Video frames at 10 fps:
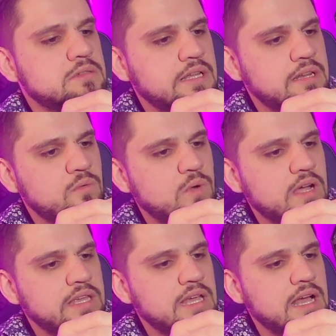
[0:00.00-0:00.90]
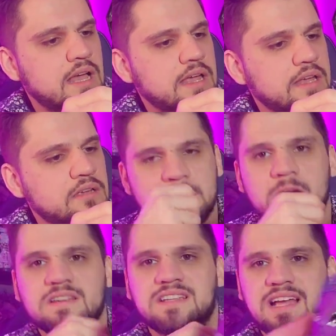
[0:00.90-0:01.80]
Did I get a wonky eye? It's
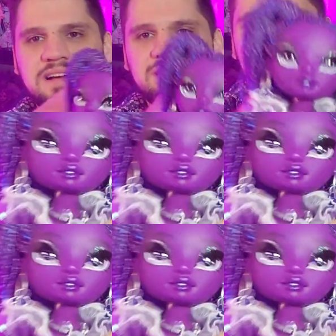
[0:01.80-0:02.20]
hard to tell.